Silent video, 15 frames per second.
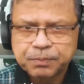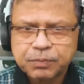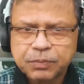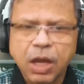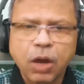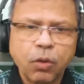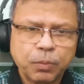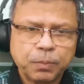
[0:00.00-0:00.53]

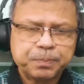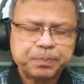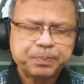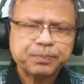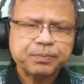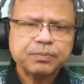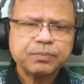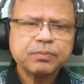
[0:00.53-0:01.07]
Now,
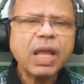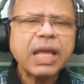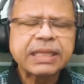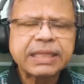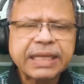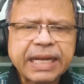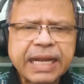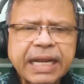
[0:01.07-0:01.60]

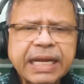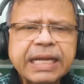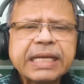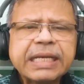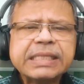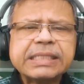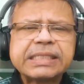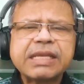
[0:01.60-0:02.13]
there
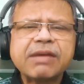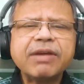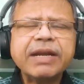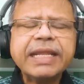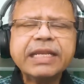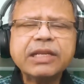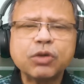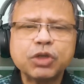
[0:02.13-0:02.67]
are
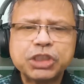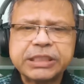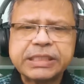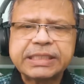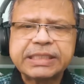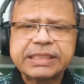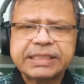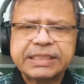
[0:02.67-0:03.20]
17
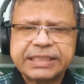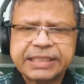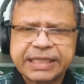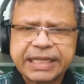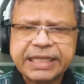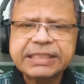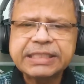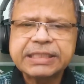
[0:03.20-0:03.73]
questions
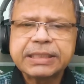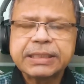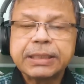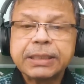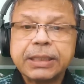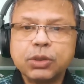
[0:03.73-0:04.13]
checklist.